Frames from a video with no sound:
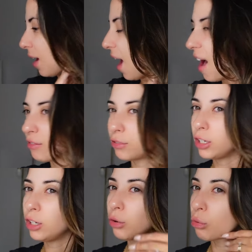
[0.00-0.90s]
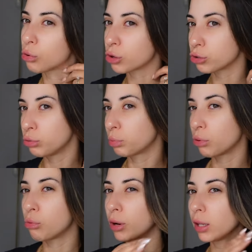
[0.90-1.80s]
heavy or super
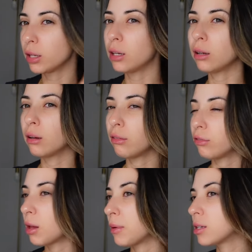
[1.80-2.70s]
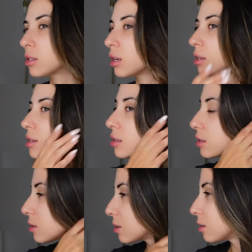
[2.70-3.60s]
oily, if that makes sense.